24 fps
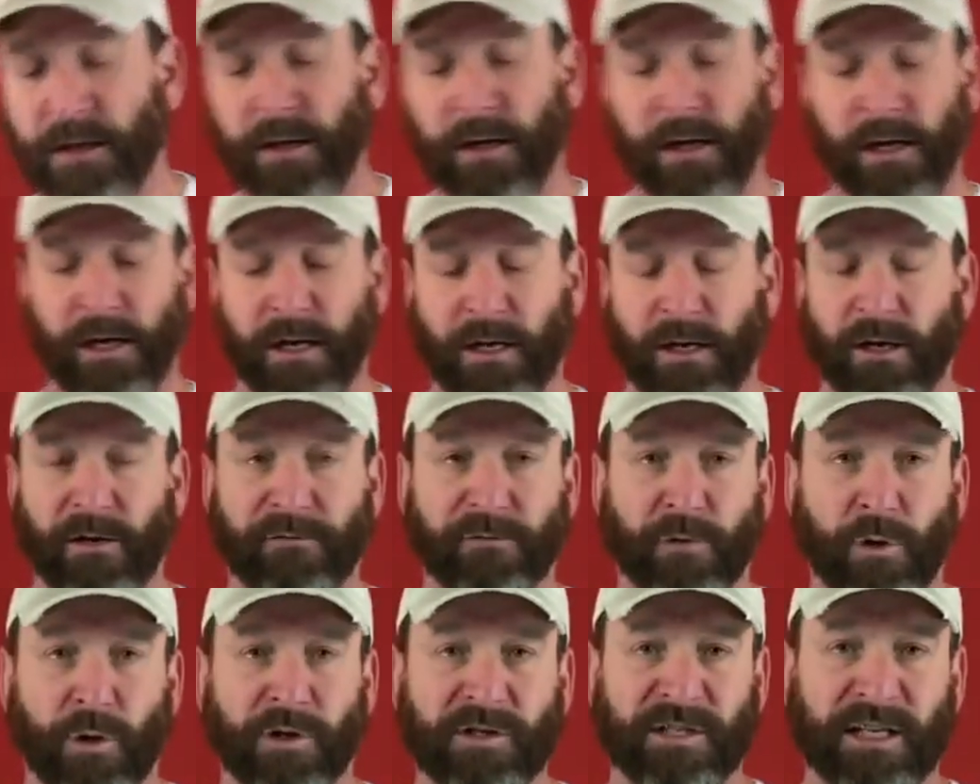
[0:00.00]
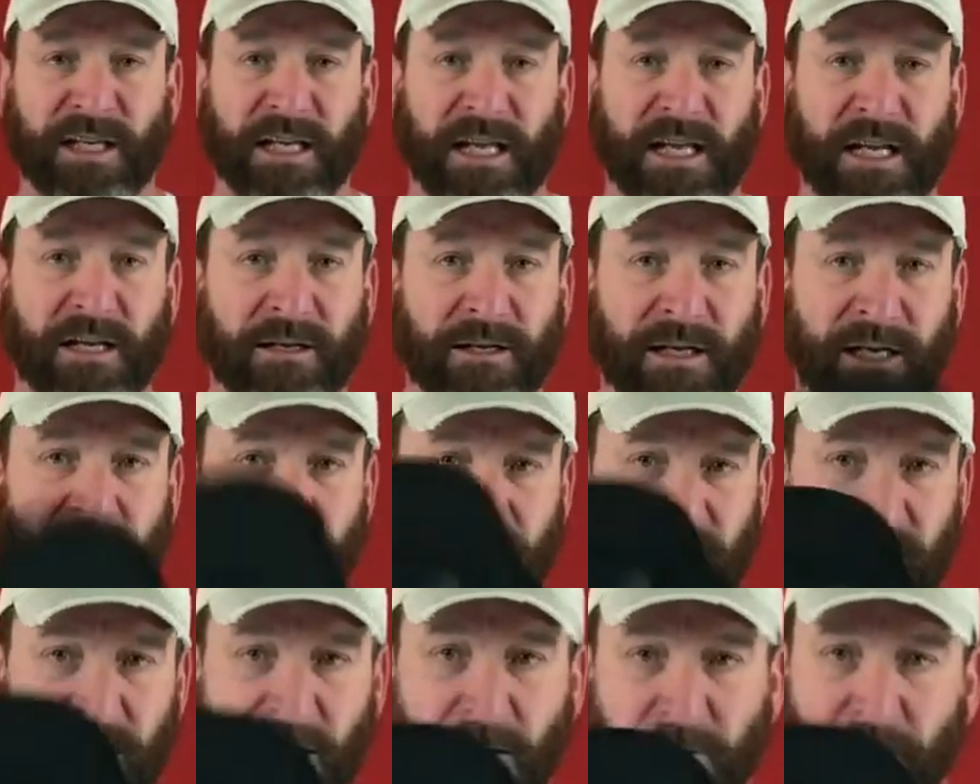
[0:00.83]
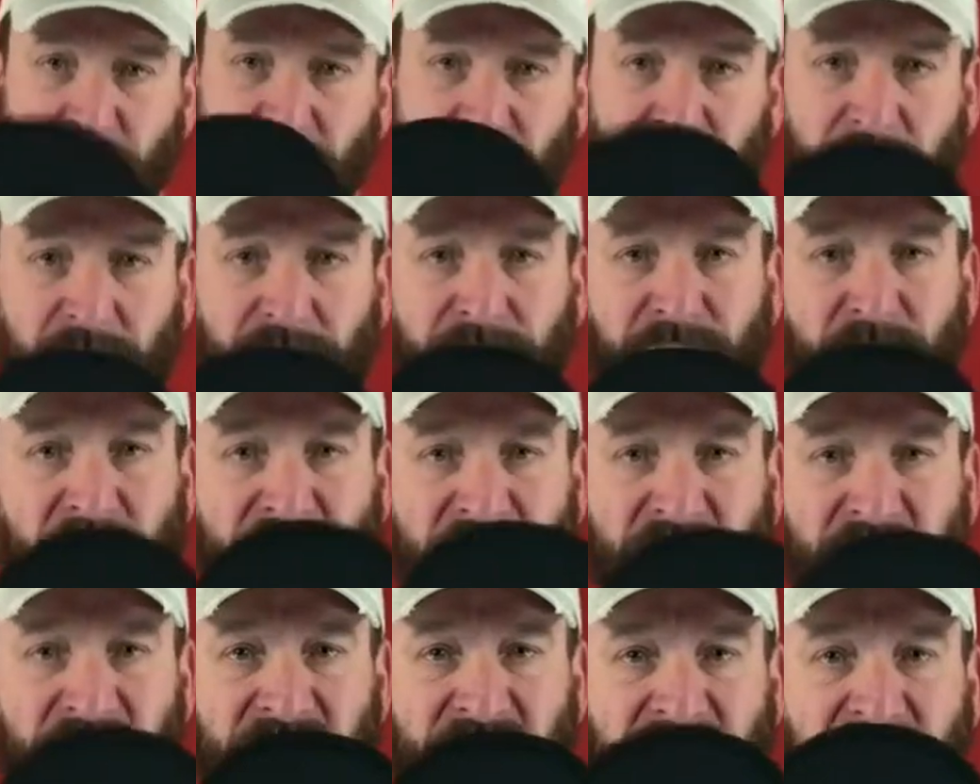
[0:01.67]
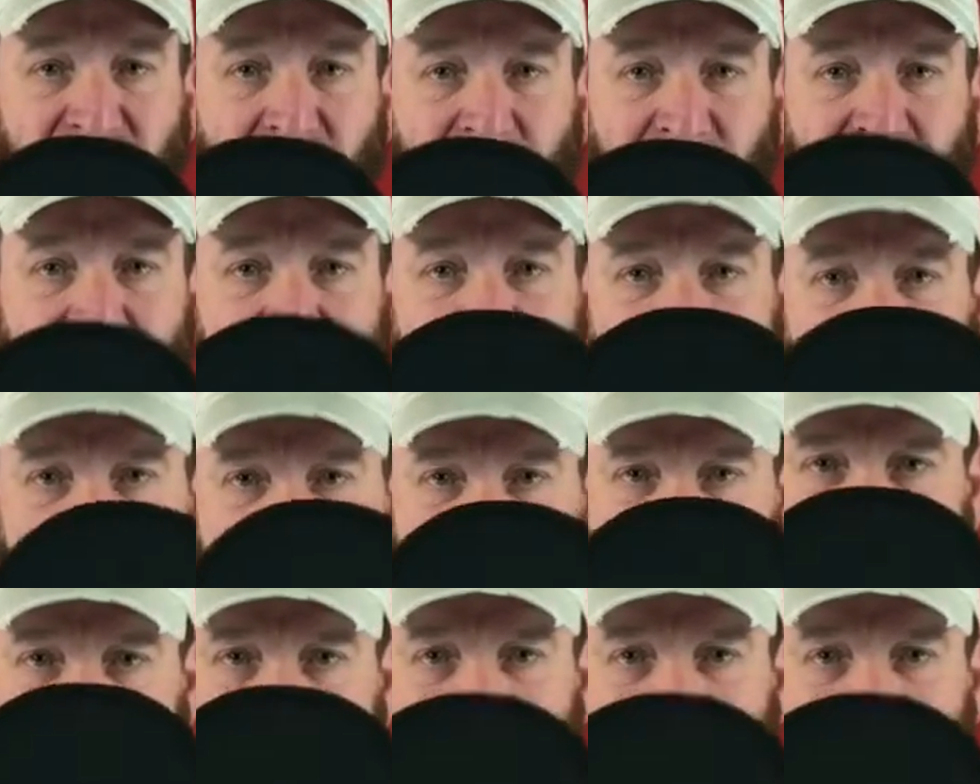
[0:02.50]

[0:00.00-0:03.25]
Of course, again, here's another universal type, ace